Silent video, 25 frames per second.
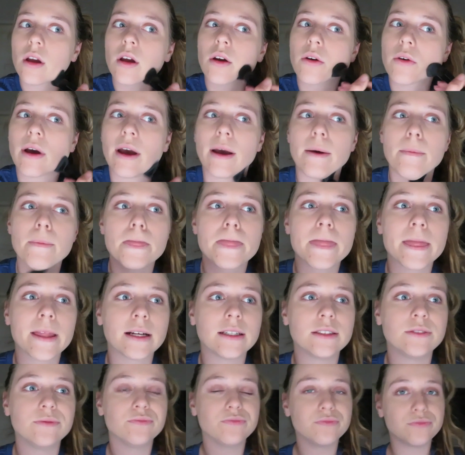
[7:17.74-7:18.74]
Okay,
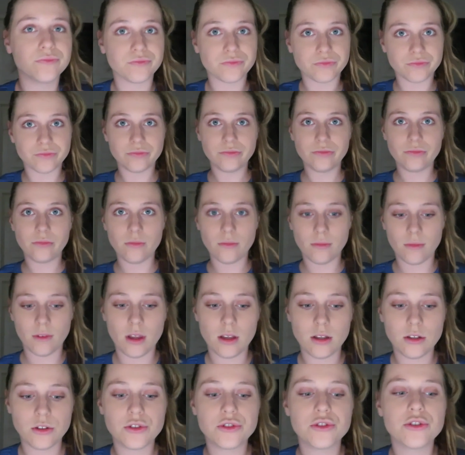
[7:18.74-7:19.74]

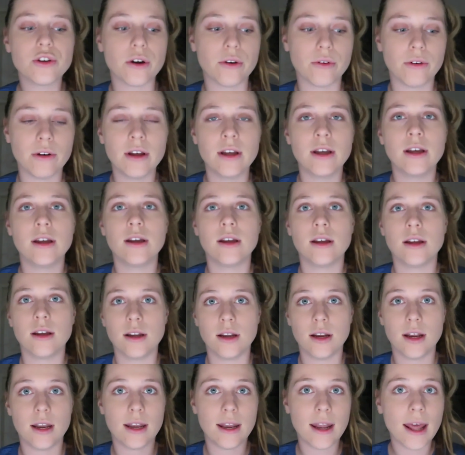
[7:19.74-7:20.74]
so
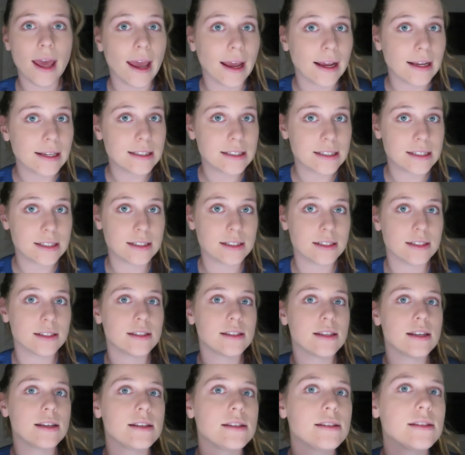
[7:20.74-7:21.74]
next
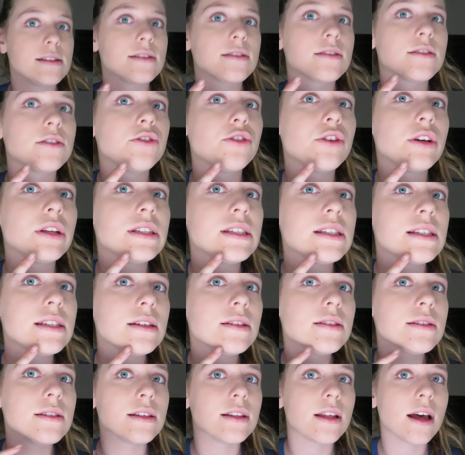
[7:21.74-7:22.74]
says, so you can
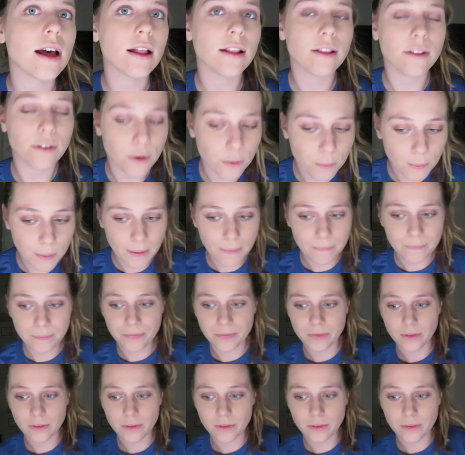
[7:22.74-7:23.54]
still see that a little bit,